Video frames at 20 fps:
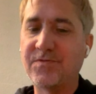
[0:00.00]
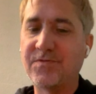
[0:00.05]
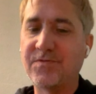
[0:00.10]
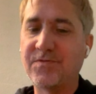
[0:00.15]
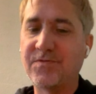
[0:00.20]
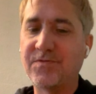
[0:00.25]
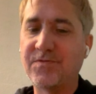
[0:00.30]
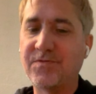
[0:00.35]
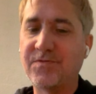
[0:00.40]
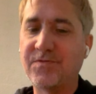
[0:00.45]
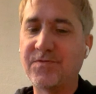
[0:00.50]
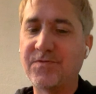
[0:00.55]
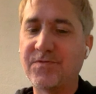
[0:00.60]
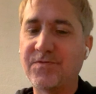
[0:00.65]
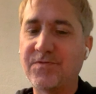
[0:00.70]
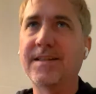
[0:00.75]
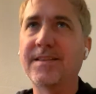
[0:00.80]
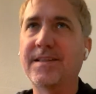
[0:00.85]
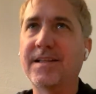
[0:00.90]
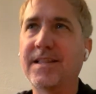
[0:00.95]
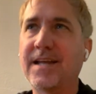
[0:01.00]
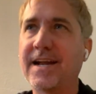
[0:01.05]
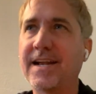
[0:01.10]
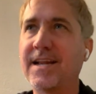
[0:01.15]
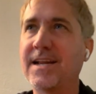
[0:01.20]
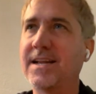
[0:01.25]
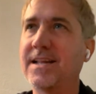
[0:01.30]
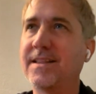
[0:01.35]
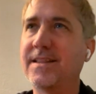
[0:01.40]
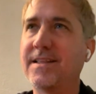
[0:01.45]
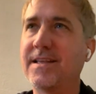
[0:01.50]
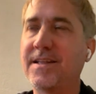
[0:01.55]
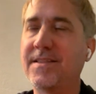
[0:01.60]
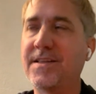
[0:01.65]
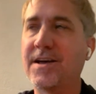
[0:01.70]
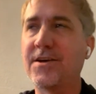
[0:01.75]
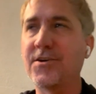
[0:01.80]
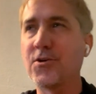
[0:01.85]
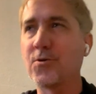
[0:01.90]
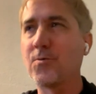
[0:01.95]
the uh, the lighting and,
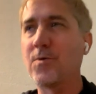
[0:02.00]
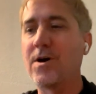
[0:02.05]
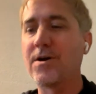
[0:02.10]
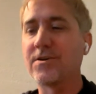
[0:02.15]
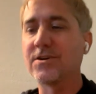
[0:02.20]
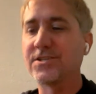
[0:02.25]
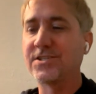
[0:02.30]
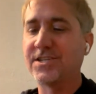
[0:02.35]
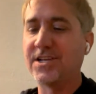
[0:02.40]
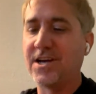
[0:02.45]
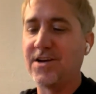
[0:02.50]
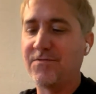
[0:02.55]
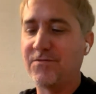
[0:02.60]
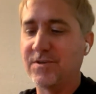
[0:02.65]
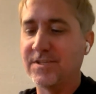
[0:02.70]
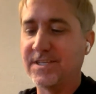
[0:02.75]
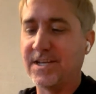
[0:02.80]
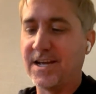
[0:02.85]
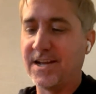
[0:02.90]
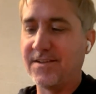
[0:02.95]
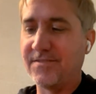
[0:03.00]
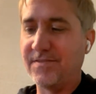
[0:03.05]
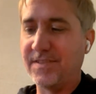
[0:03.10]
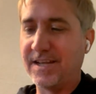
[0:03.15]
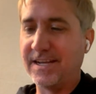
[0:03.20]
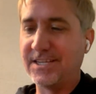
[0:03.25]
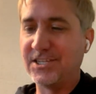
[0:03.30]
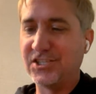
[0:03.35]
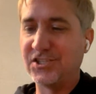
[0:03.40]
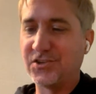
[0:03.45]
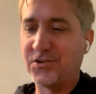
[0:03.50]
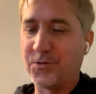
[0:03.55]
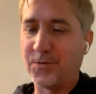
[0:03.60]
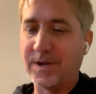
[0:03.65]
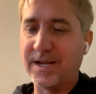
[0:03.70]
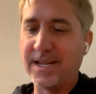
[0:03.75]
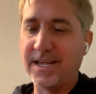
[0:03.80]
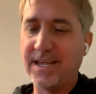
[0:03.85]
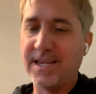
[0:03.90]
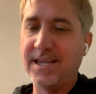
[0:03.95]
and the underwater stuff was kind of like just
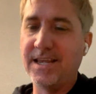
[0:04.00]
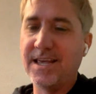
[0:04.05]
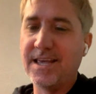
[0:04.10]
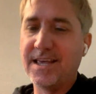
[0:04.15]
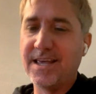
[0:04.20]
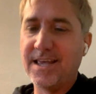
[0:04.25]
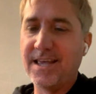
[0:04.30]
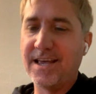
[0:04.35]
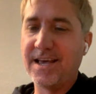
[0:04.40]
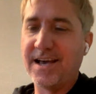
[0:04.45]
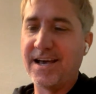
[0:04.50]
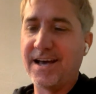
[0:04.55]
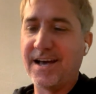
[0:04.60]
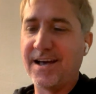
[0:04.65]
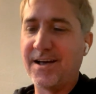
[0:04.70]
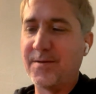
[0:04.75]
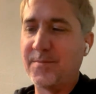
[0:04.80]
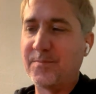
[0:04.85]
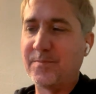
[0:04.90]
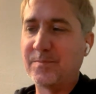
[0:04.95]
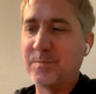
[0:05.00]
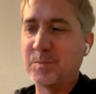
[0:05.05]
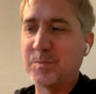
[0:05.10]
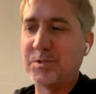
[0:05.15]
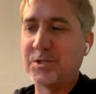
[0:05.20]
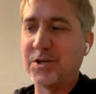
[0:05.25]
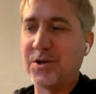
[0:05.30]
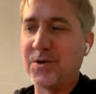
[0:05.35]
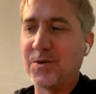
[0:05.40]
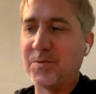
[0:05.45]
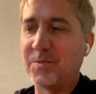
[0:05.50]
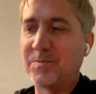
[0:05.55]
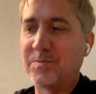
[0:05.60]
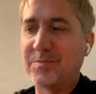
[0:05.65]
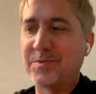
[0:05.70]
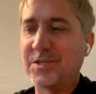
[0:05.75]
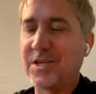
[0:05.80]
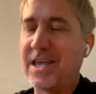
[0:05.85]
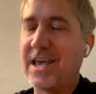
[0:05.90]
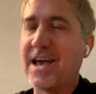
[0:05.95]
gritty um, so
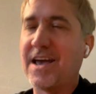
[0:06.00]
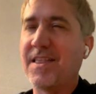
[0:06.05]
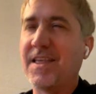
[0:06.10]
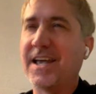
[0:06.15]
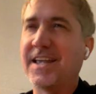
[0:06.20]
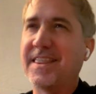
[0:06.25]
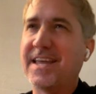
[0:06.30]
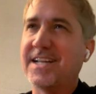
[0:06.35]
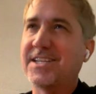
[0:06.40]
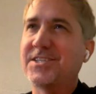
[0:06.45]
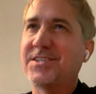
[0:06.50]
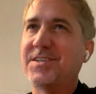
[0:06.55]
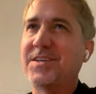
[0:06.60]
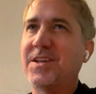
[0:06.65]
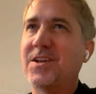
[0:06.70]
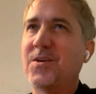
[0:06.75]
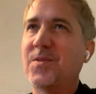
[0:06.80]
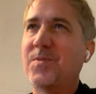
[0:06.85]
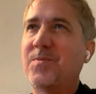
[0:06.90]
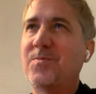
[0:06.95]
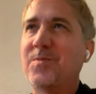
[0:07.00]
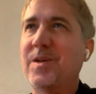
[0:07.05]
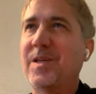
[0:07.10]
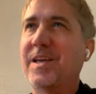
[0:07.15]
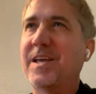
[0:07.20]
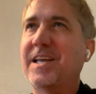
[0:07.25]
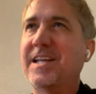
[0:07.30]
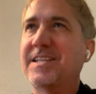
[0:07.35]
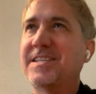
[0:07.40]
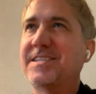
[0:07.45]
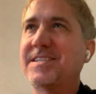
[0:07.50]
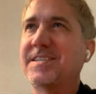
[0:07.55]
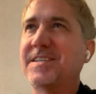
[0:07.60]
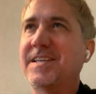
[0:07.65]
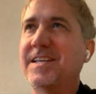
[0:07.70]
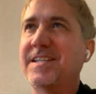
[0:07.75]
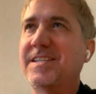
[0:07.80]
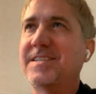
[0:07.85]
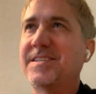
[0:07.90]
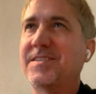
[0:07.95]
so yeah like that's you know really
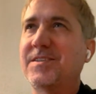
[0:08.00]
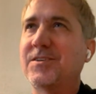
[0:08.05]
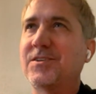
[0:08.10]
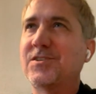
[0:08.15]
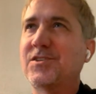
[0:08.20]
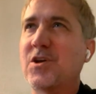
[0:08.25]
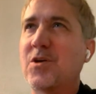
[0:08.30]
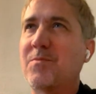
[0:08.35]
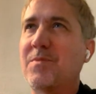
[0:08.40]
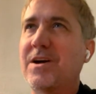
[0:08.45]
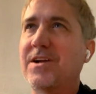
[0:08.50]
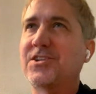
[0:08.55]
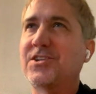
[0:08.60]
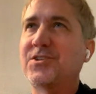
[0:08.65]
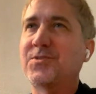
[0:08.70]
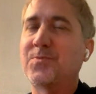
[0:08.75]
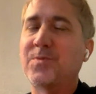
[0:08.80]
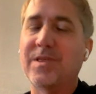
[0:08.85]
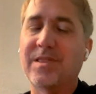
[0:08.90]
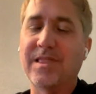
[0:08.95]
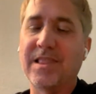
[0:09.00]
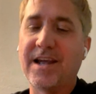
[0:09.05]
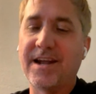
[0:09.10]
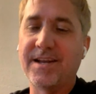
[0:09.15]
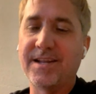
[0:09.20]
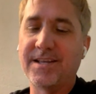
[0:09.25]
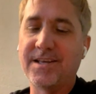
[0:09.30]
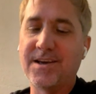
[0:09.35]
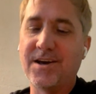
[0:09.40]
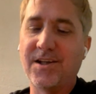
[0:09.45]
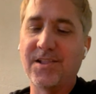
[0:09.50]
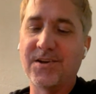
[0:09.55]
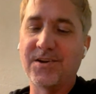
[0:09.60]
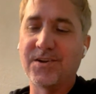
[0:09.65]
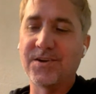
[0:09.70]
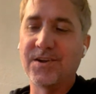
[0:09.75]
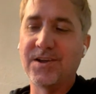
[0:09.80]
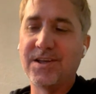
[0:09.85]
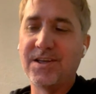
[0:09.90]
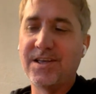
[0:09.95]
it's it's there's so much with light and
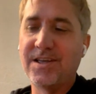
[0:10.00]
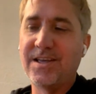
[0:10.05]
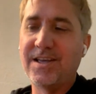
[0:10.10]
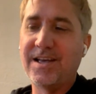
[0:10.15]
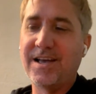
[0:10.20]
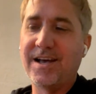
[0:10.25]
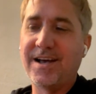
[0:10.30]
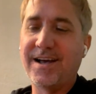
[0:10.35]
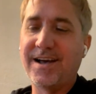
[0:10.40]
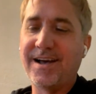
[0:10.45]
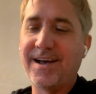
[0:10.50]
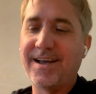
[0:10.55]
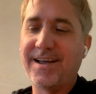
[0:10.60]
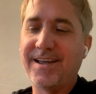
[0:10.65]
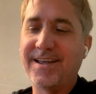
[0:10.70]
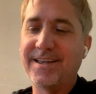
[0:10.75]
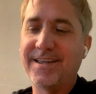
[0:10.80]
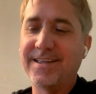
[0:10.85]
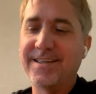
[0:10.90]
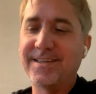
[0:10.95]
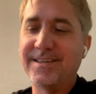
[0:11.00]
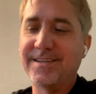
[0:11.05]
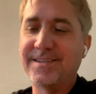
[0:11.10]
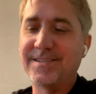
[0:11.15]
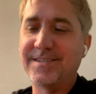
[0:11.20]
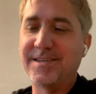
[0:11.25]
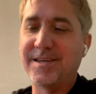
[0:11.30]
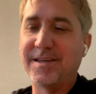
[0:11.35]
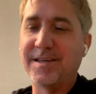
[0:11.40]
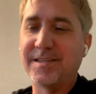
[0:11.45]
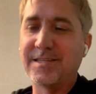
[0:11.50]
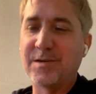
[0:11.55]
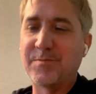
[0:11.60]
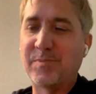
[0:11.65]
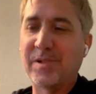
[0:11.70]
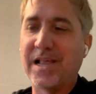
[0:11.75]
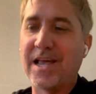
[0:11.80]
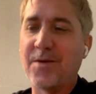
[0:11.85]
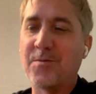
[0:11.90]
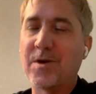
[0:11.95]
color uh, to
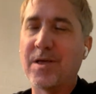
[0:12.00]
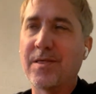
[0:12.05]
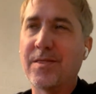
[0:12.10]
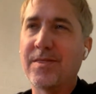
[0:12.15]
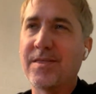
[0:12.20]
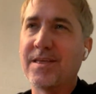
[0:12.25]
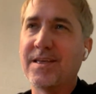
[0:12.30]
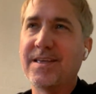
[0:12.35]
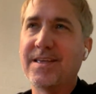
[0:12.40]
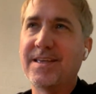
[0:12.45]
to play with